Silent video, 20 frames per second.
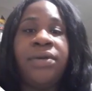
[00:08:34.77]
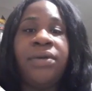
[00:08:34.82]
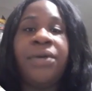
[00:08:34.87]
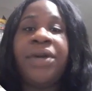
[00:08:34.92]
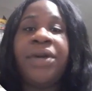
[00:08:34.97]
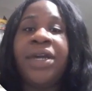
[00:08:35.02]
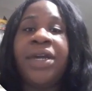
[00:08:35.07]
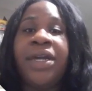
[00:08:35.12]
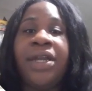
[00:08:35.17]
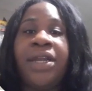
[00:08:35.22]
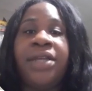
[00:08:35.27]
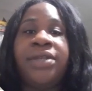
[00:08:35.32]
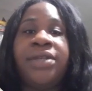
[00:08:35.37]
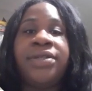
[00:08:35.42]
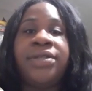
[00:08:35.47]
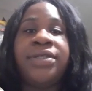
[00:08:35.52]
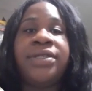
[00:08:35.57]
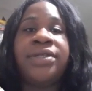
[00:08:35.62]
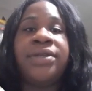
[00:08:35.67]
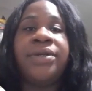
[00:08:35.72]
Or
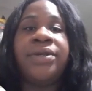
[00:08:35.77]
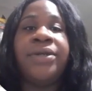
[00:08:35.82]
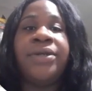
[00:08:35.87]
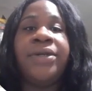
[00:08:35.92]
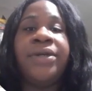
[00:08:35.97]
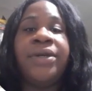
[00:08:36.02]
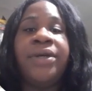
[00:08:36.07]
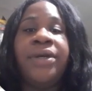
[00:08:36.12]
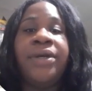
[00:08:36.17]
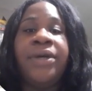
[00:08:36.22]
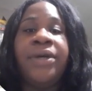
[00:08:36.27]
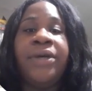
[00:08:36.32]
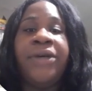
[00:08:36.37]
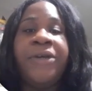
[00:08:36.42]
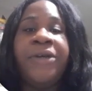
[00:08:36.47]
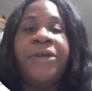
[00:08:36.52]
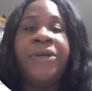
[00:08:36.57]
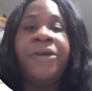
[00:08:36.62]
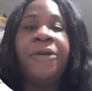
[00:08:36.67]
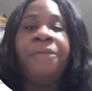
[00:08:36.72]
kinase.
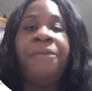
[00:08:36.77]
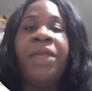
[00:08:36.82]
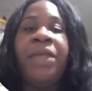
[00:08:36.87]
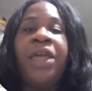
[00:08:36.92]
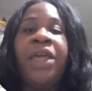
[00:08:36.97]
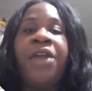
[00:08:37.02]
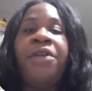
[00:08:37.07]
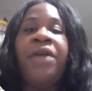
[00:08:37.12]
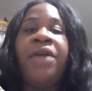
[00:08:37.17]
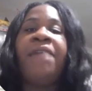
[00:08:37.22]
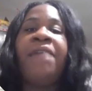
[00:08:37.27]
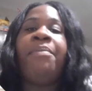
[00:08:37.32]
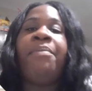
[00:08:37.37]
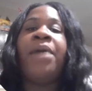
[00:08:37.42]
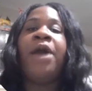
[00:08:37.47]
Here you have